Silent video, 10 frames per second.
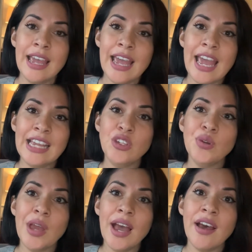and
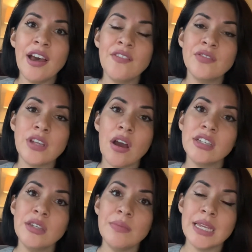you have
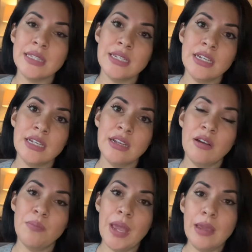documented
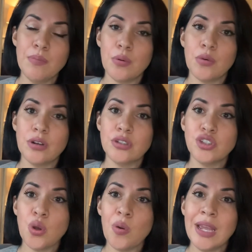paperwork
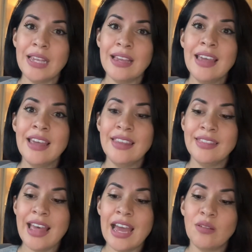showing
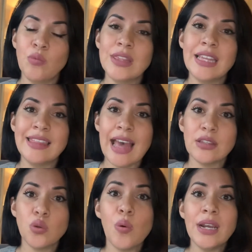that within
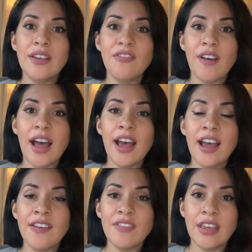that
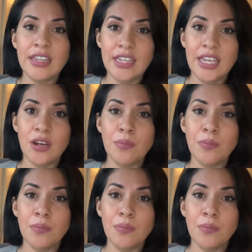25-year